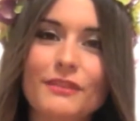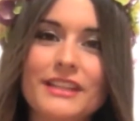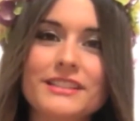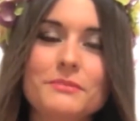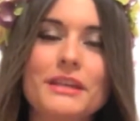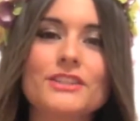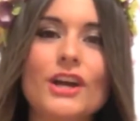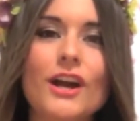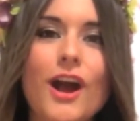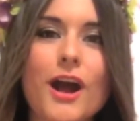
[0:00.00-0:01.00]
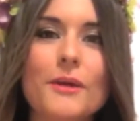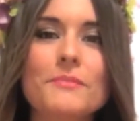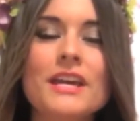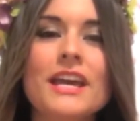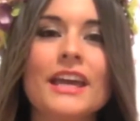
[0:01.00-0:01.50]

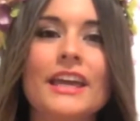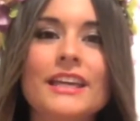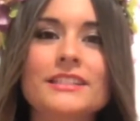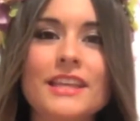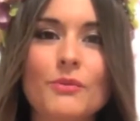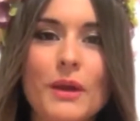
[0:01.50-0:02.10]
FancyMade.com is a